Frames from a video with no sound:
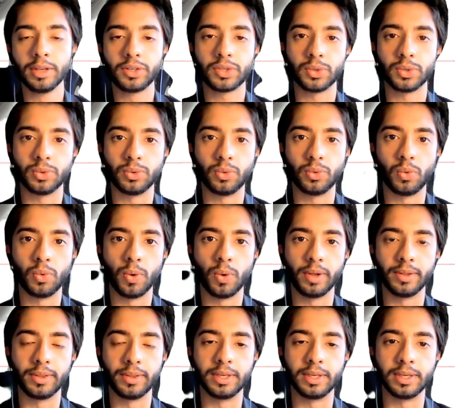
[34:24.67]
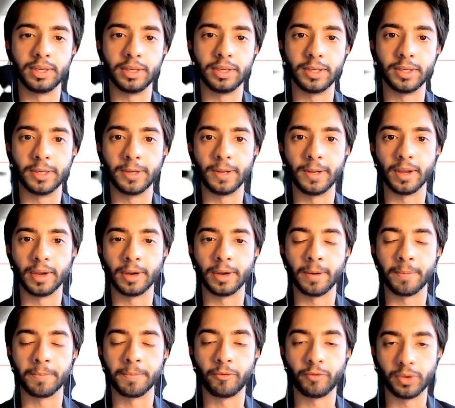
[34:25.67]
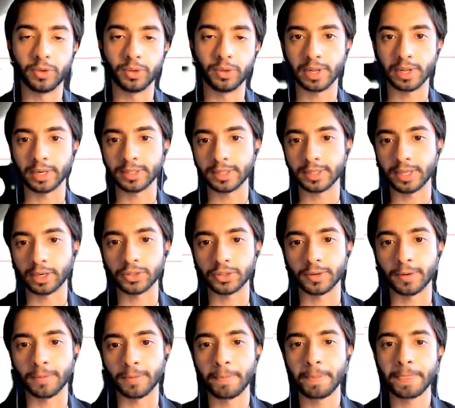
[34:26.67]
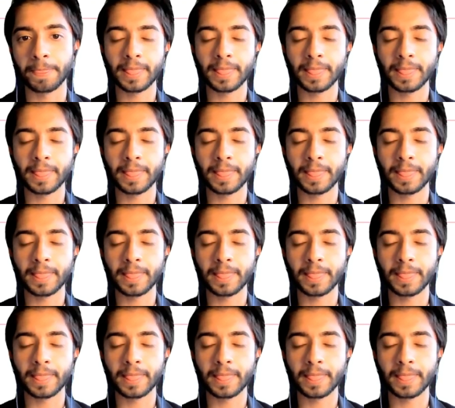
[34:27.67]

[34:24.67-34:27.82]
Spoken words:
to the fuselage section.